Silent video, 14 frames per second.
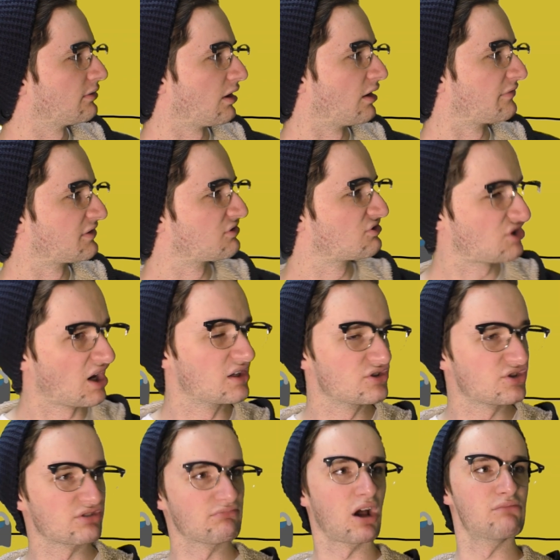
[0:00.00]
it after
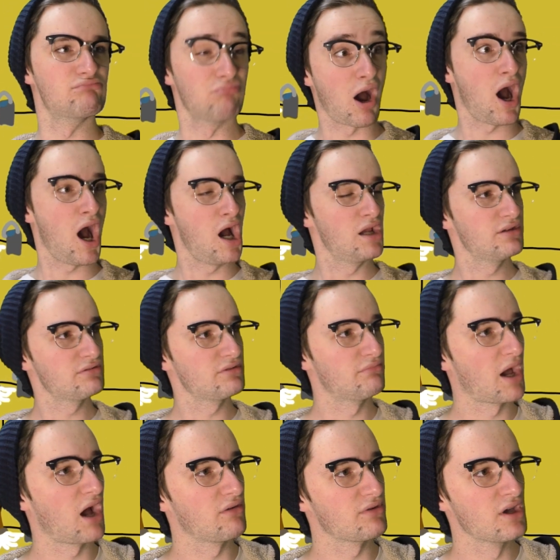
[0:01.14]
changing my mind
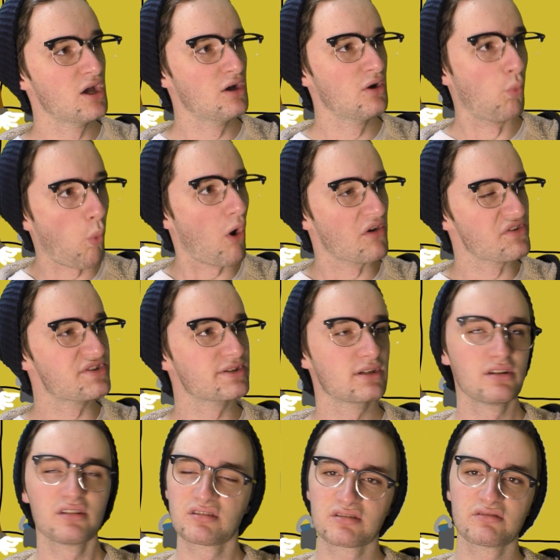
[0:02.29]
about
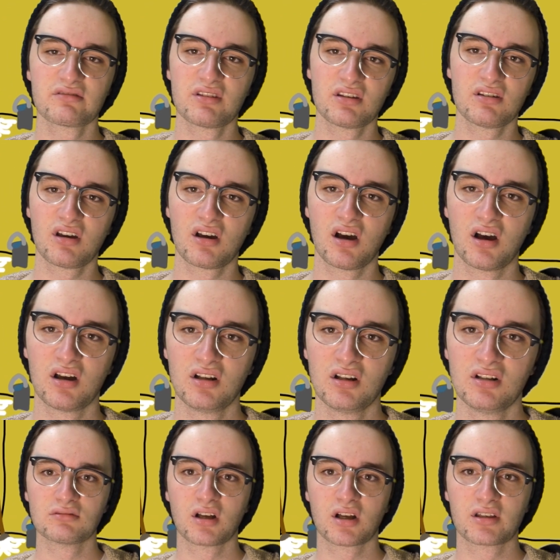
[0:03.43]
wanting it, and then uh,
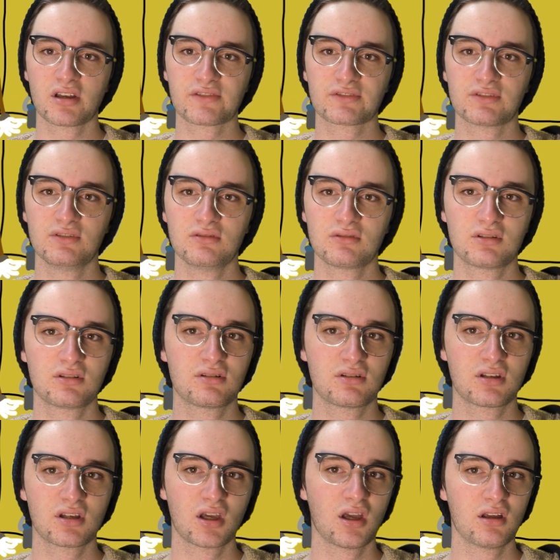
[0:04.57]
I guess you
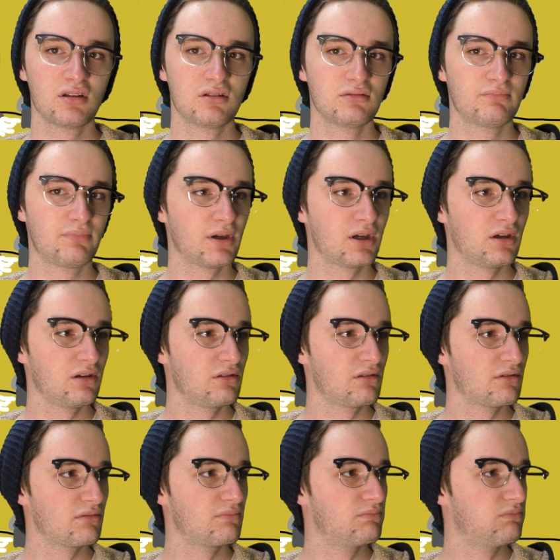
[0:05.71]
can pay
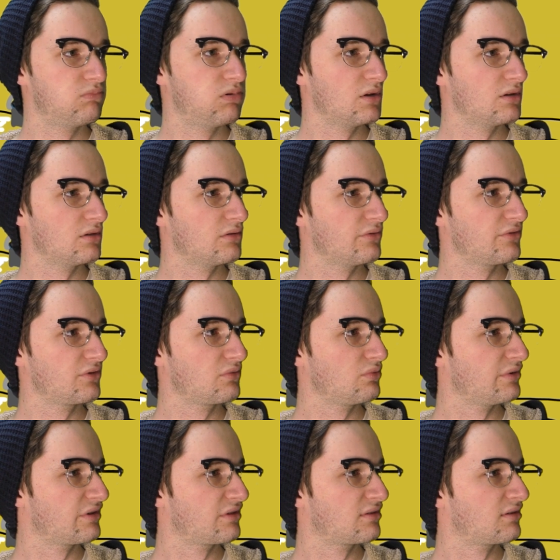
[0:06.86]
the bills
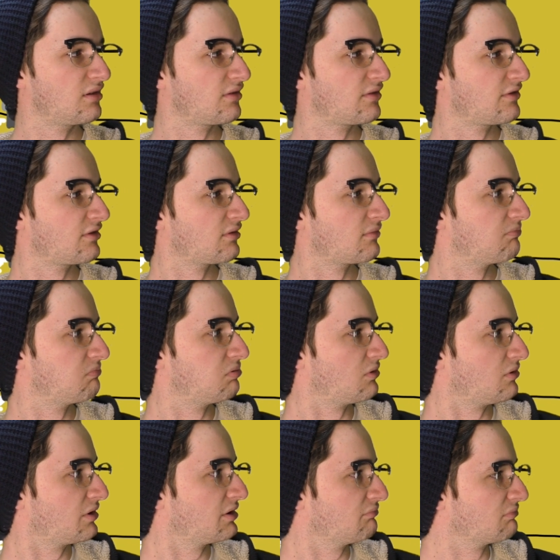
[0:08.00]
with
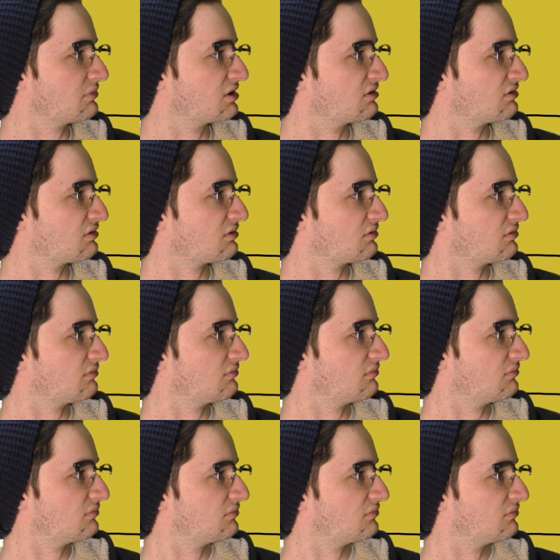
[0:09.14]
disappointment.
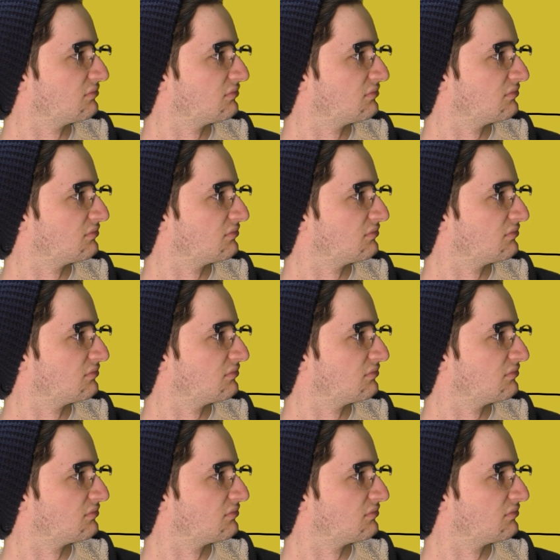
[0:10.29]
You're a bad